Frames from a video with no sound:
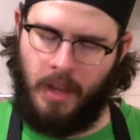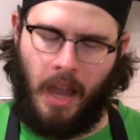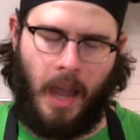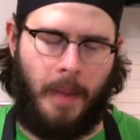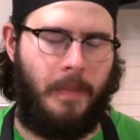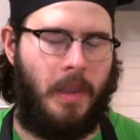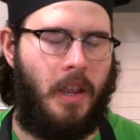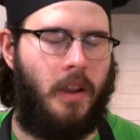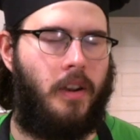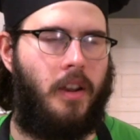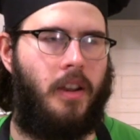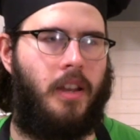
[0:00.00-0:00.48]

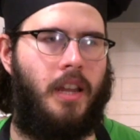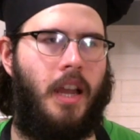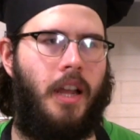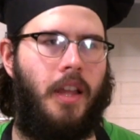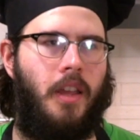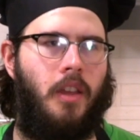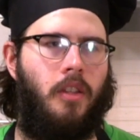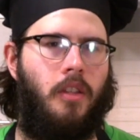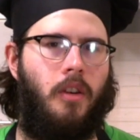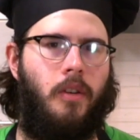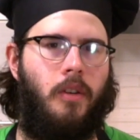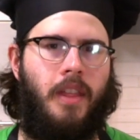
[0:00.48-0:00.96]
I'm here to
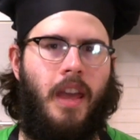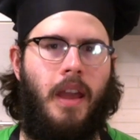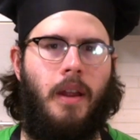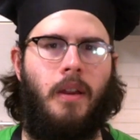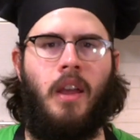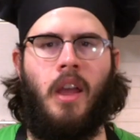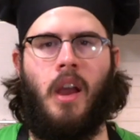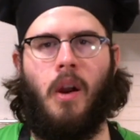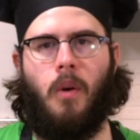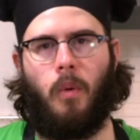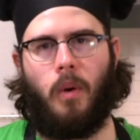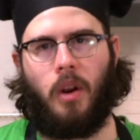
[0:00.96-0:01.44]
tell you, though,
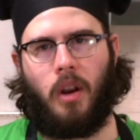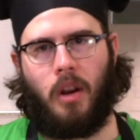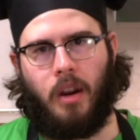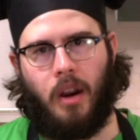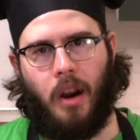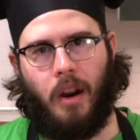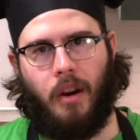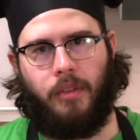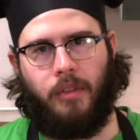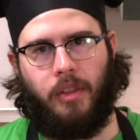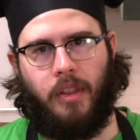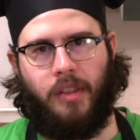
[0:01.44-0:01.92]
that
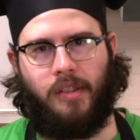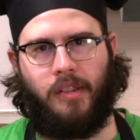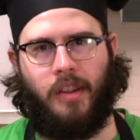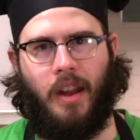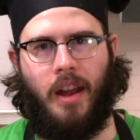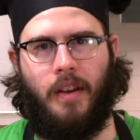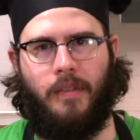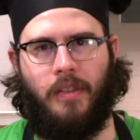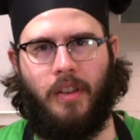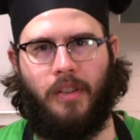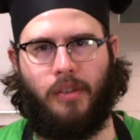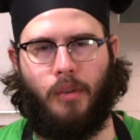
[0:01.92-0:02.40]
regardless
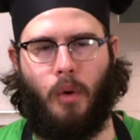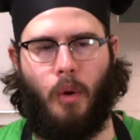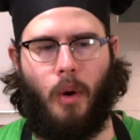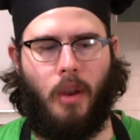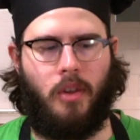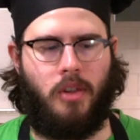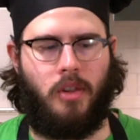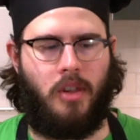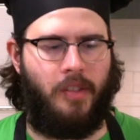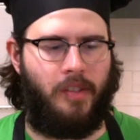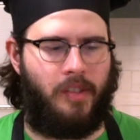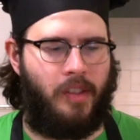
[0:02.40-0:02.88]
of its
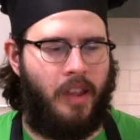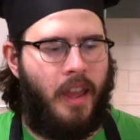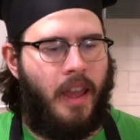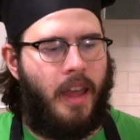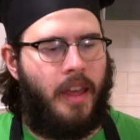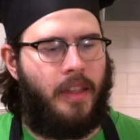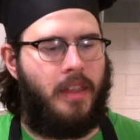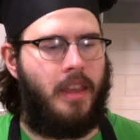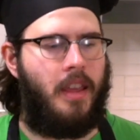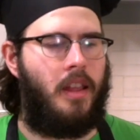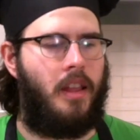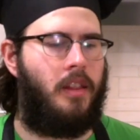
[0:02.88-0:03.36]
origins,
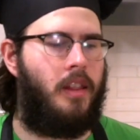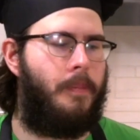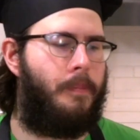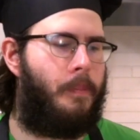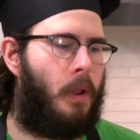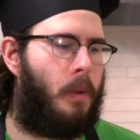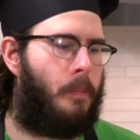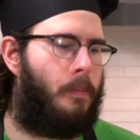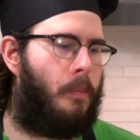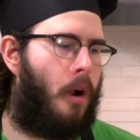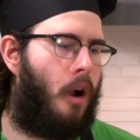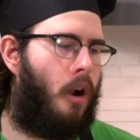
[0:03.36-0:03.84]
the
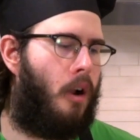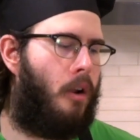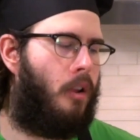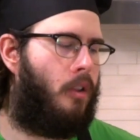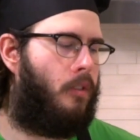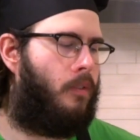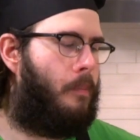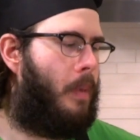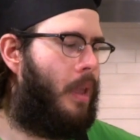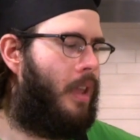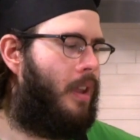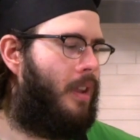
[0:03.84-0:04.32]
Olympic
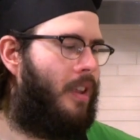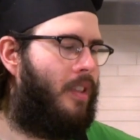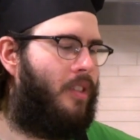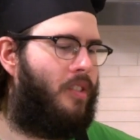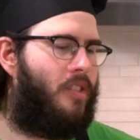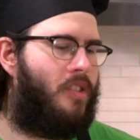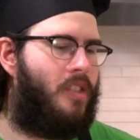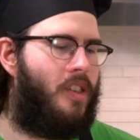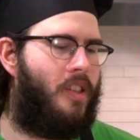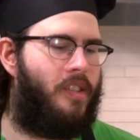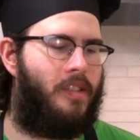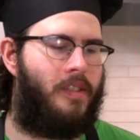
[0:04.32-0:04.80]
marmot
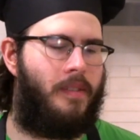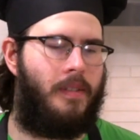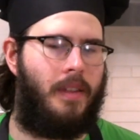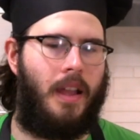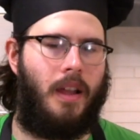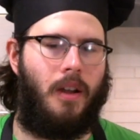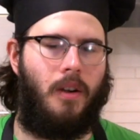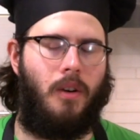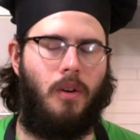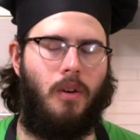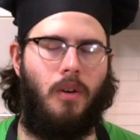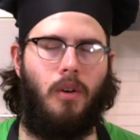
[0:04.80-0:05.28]
is just
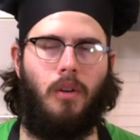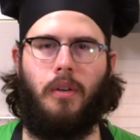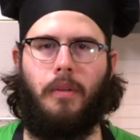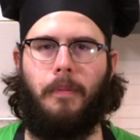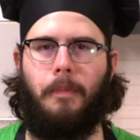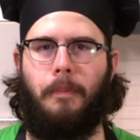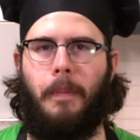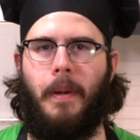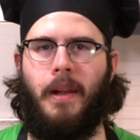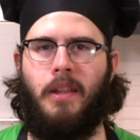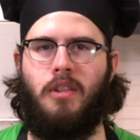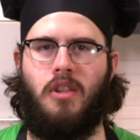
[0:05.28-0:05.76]
a whole
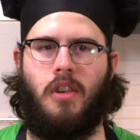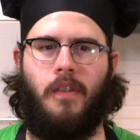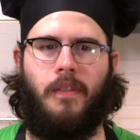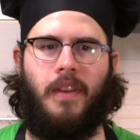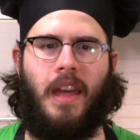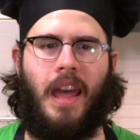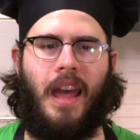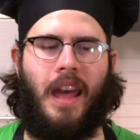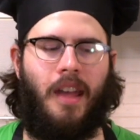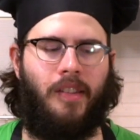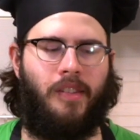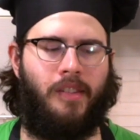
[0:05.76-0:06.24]
bunch of
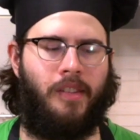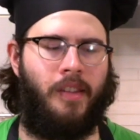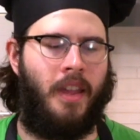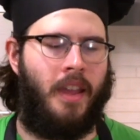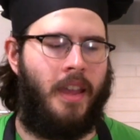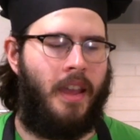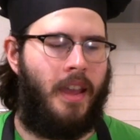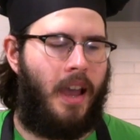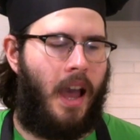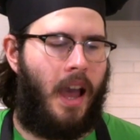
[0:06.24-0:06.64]
ass.